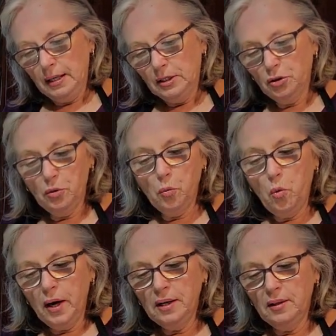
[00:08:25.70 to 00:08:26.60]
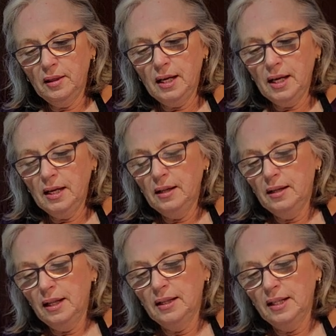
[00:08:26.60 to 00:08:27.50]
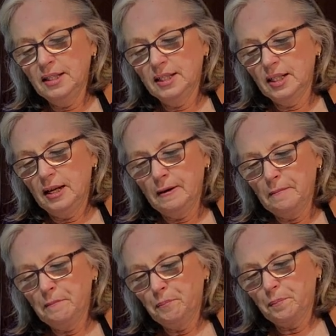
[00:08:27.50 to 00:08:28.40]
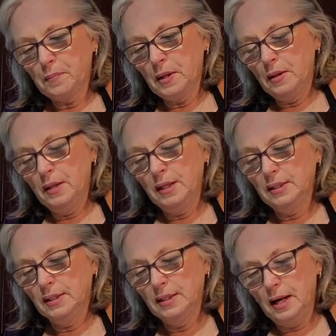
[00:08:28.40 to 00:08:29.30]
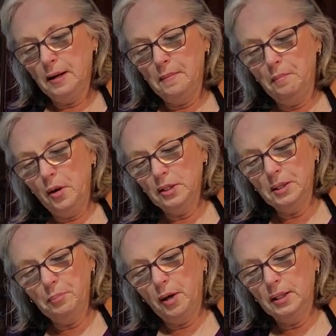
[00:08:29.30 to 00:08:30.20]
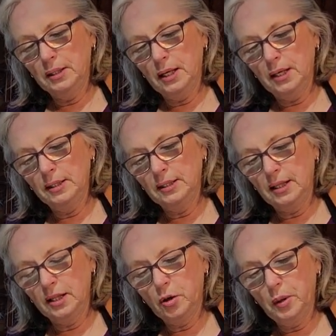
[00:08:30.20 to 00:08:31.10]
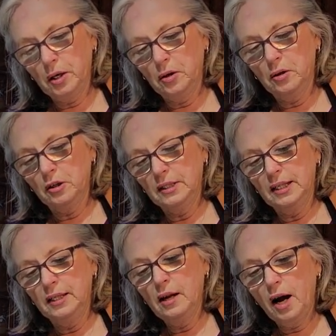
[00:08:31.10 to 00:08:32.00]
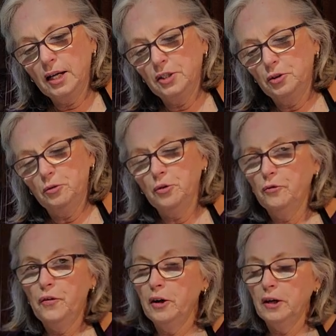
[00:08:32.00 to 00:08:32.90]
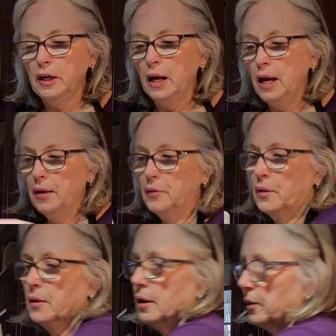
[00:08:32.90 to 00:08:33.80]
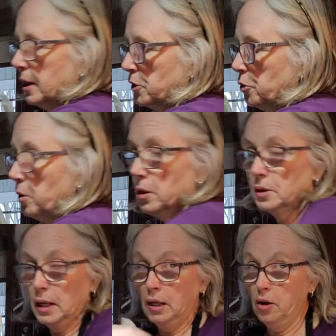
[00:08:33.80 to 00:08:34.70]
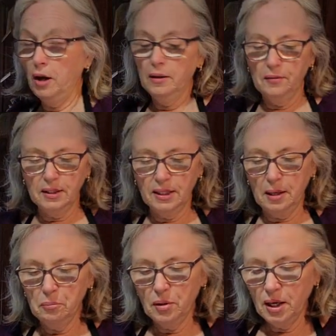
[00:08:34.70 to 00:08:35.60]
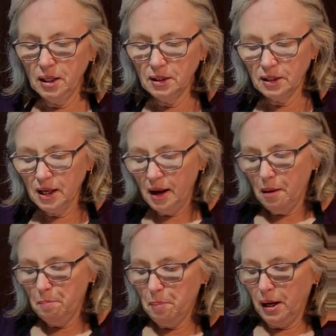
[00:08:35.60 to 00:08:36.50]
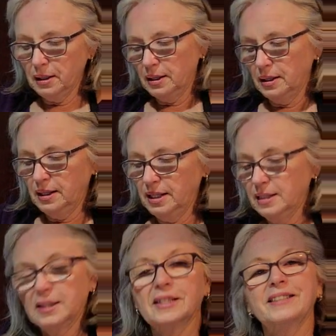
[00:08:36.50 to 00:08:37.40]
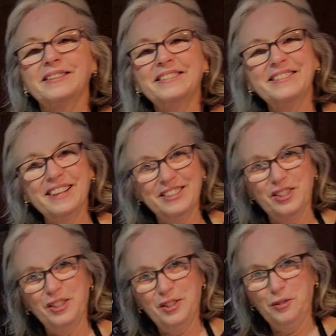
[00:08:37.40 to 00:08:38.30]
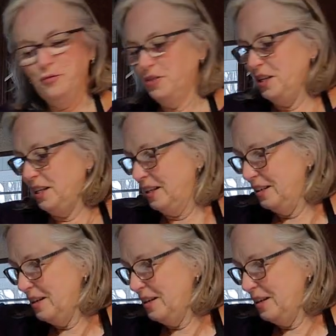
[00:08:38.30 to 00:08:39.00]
So the one thing that this multi-pot does that the quick cooker did not do, they do a lot of the same things, but this does the sous vide.